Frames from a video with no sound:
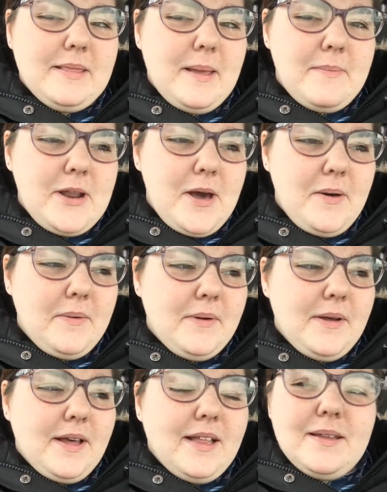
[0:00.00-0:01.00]
let me know.
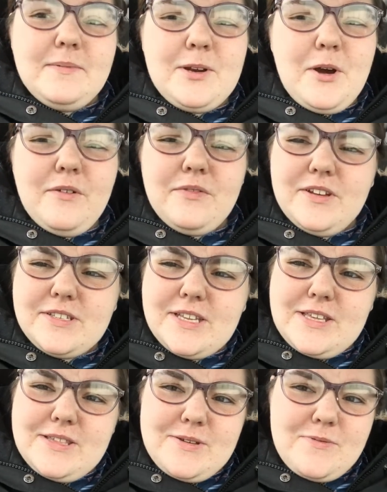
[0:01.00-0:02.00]
Let me know if there's
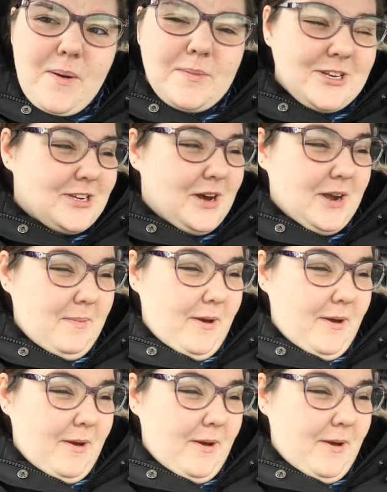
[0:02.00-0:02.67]
anything you want me to talk